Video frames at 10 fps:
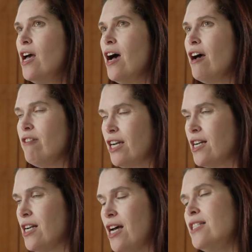I
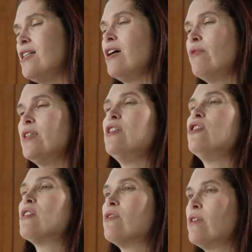recognized that I wasn't
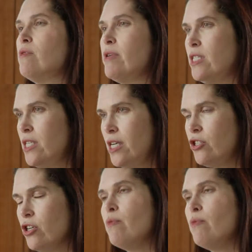just going to be a teacher,